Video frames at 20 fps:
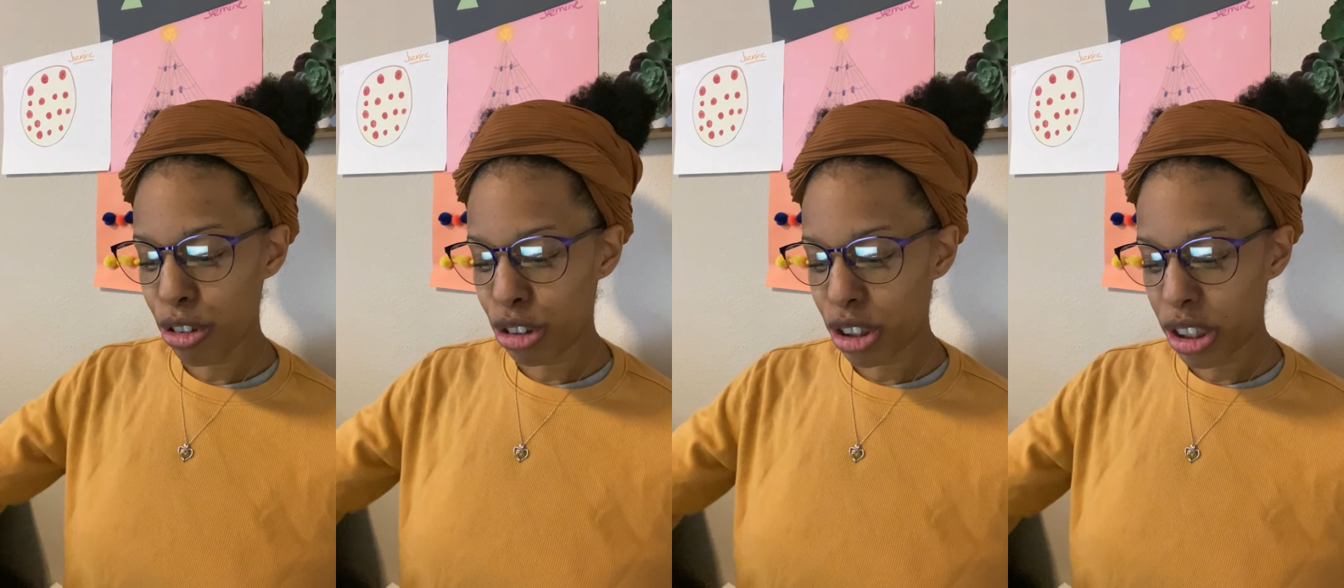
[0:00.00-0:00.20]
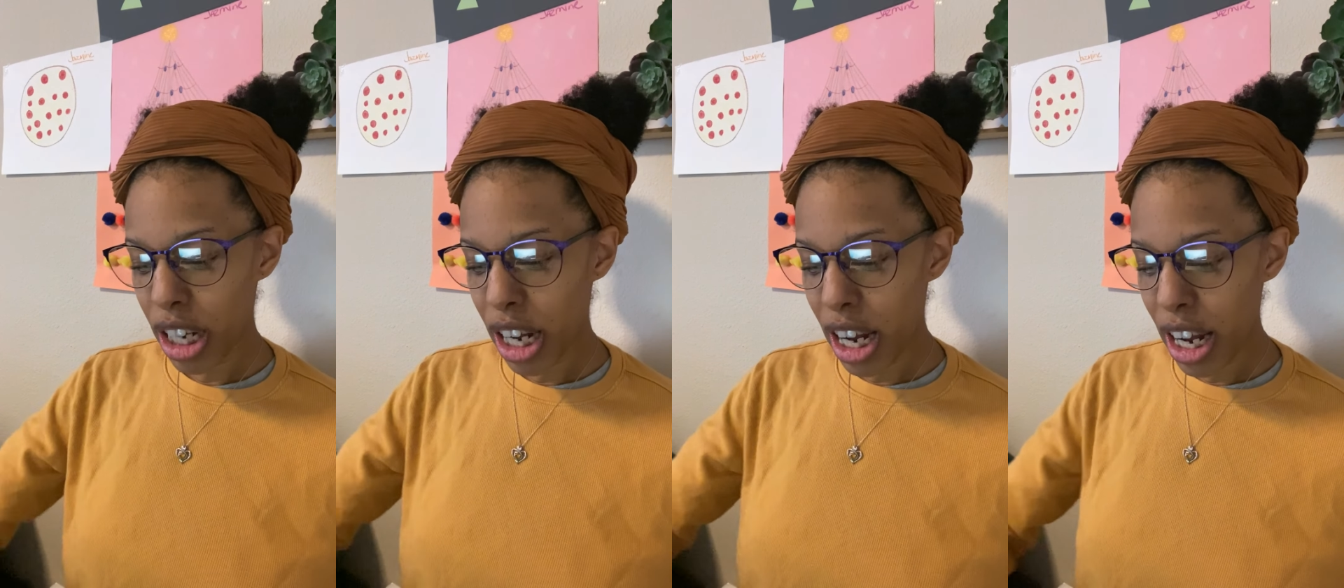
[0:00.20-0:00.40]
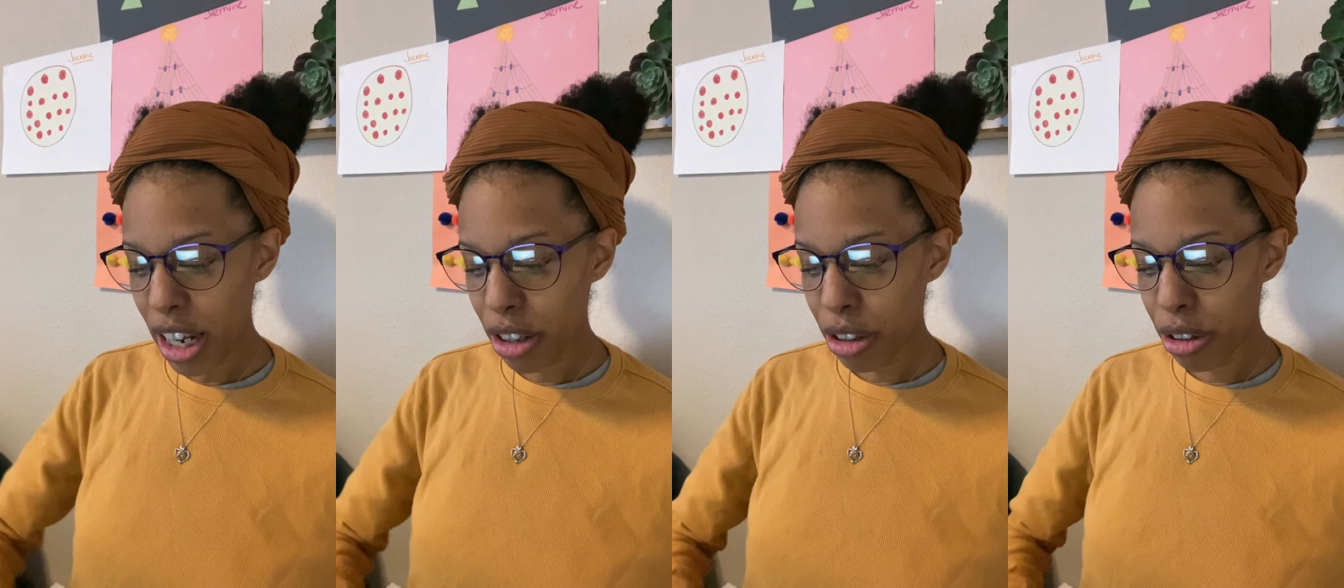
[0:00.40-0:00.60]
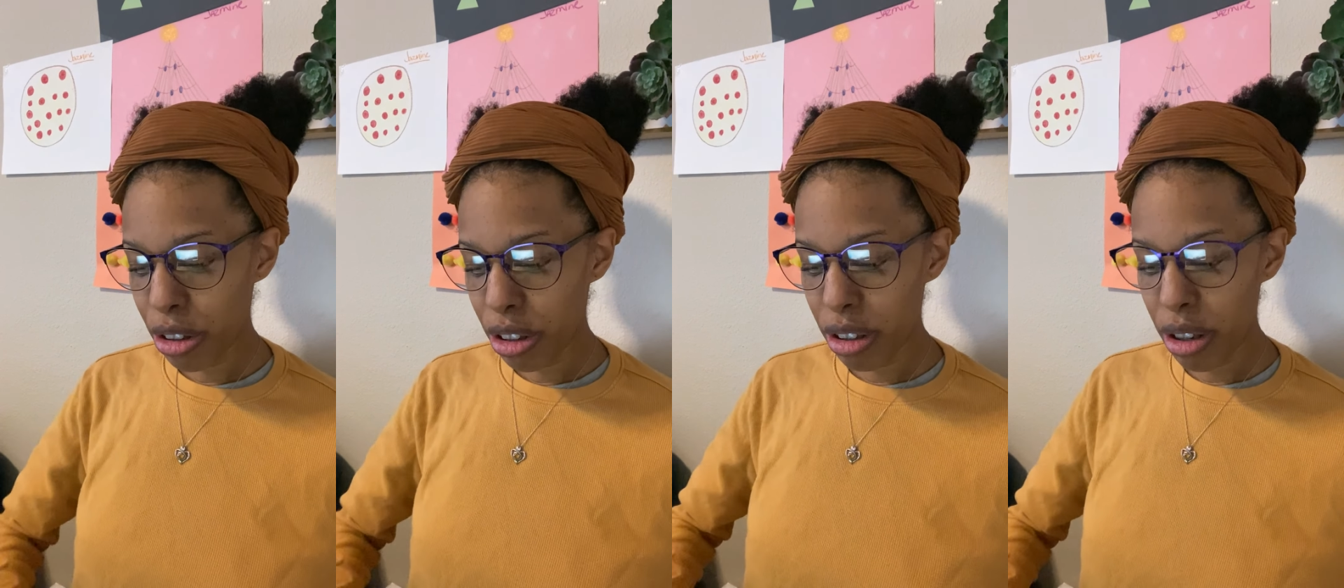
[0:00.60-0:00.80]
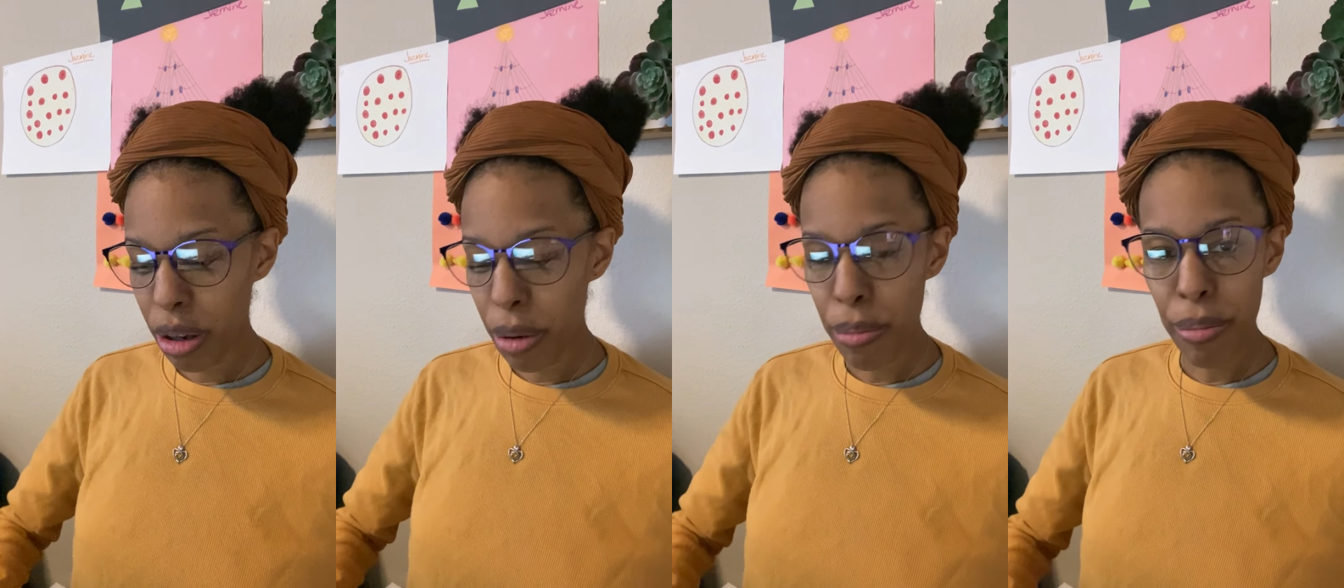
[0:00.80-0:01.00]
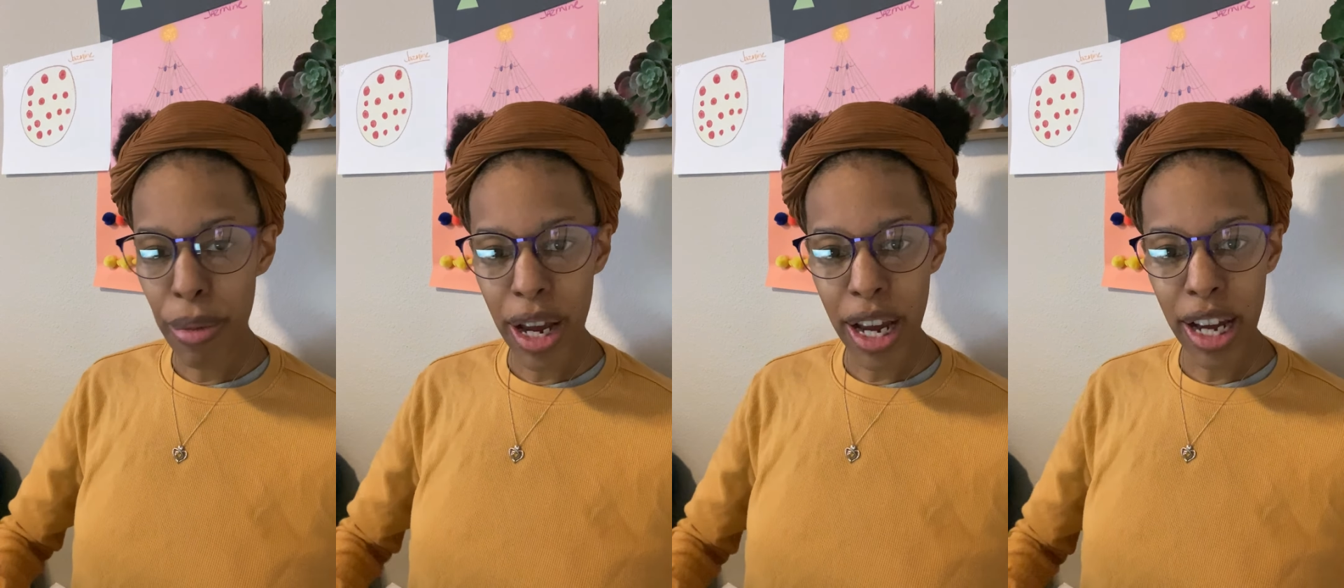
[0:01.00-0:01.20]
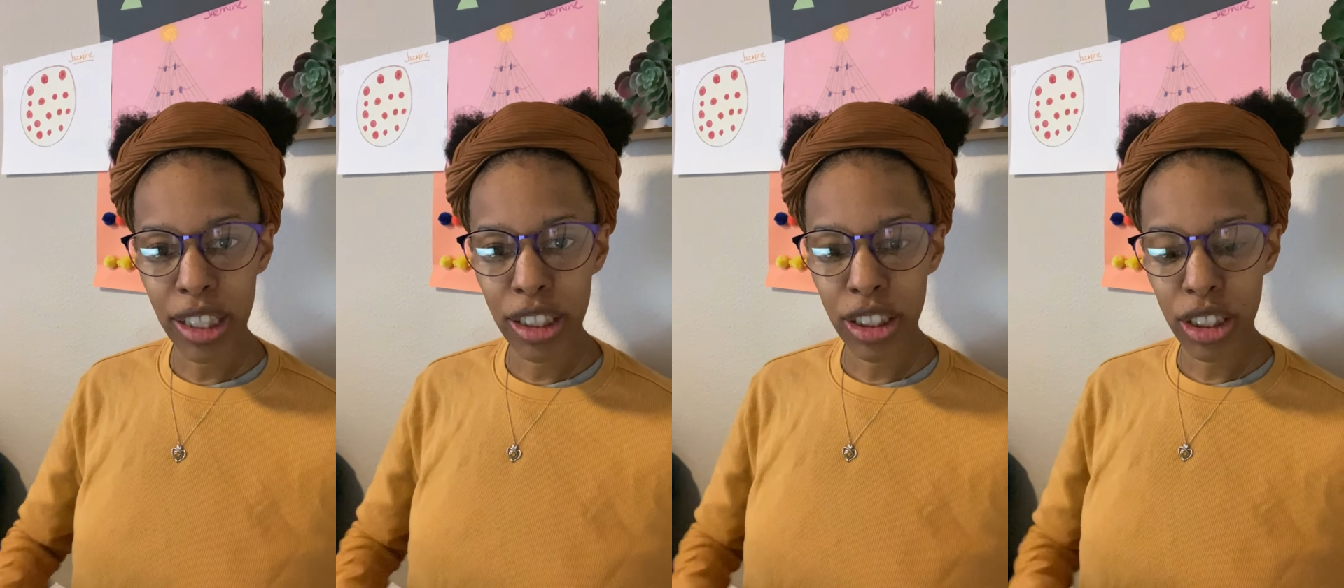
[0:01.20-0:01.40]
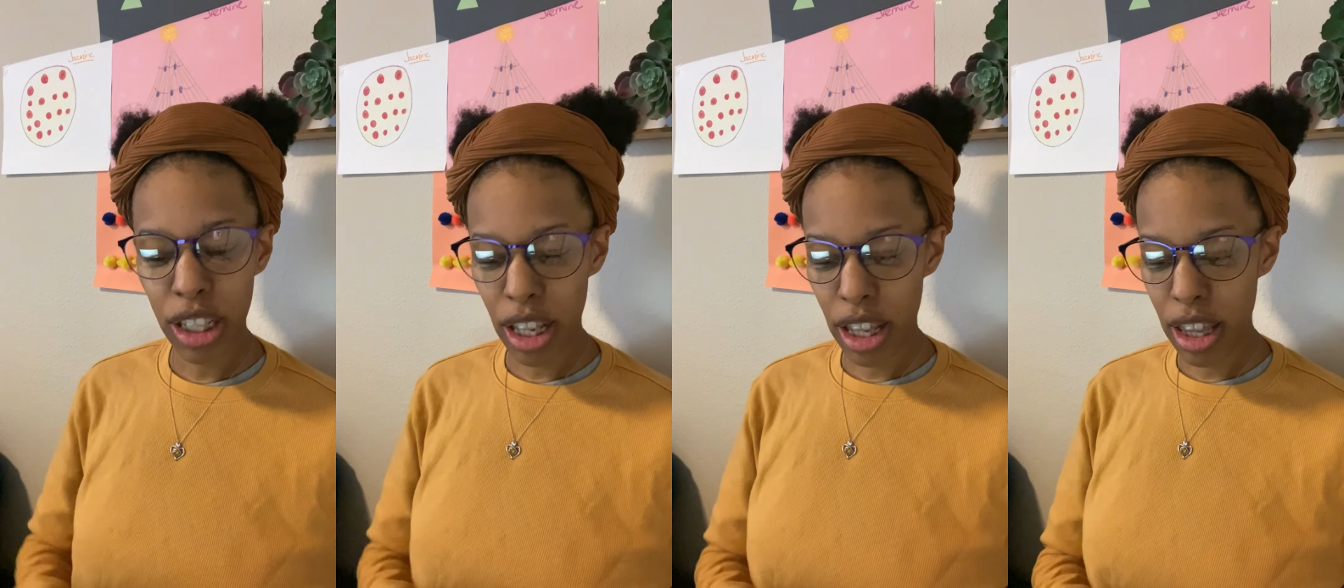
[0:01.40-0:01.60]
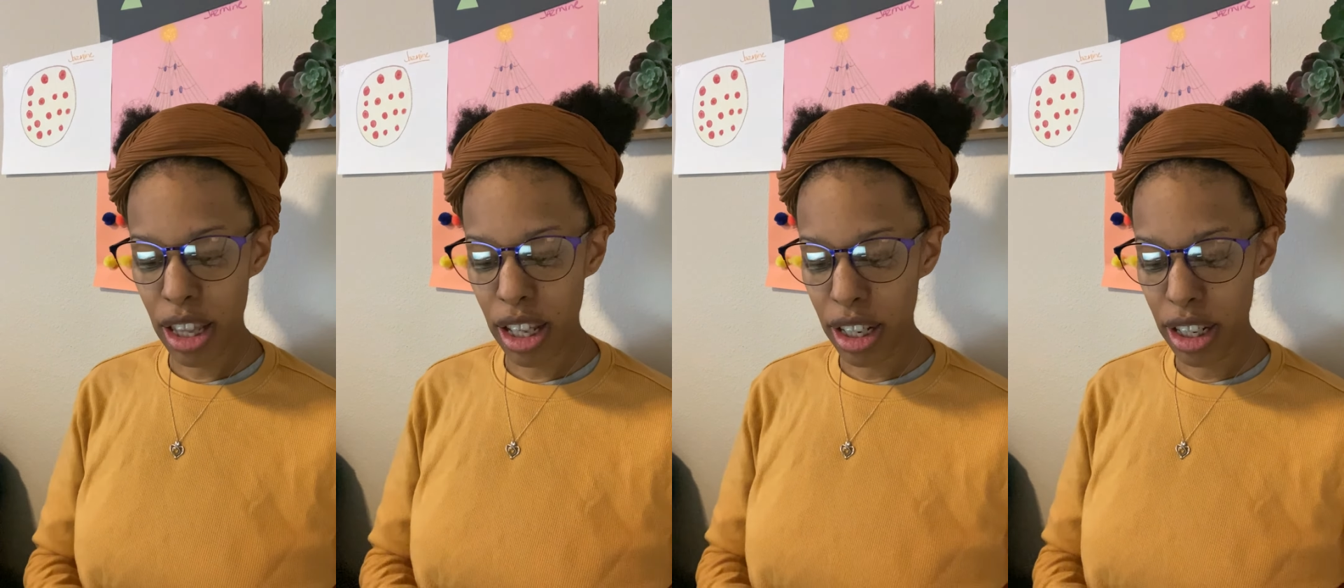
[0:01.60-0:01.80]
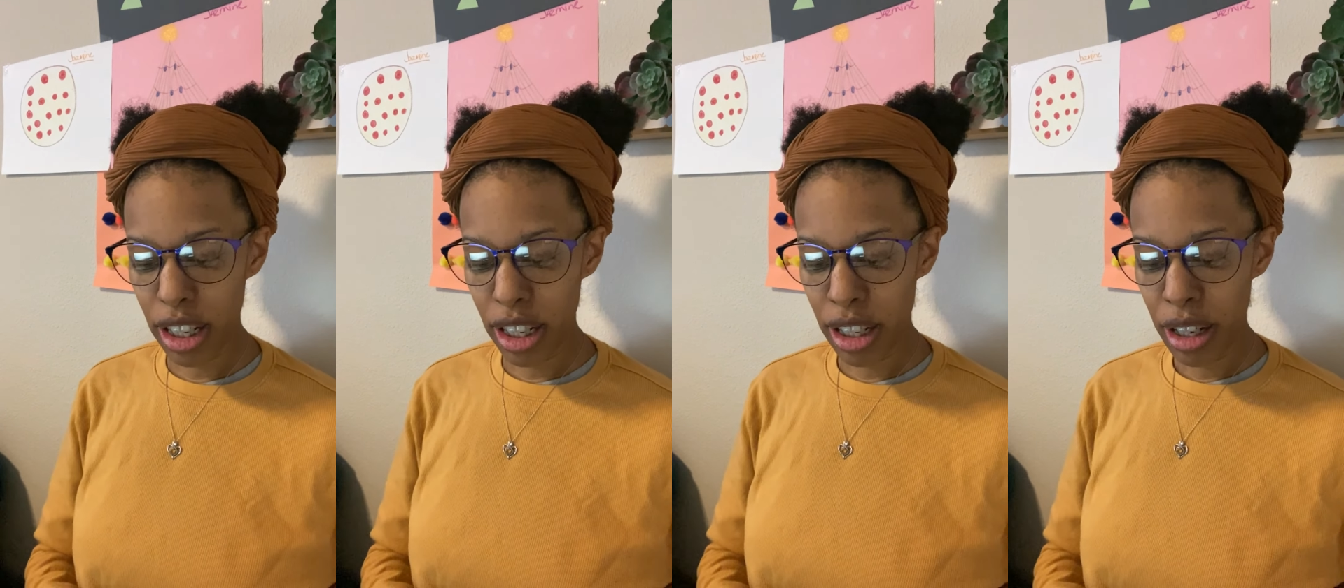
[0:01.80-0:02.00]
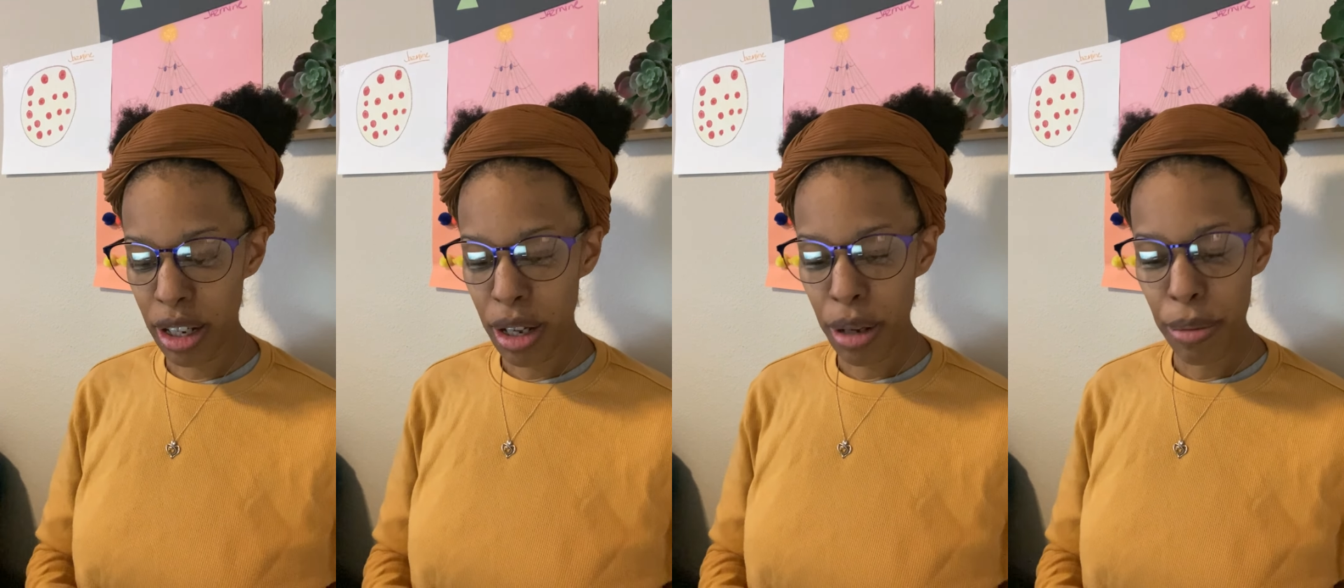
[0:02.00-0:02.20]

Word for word: child match the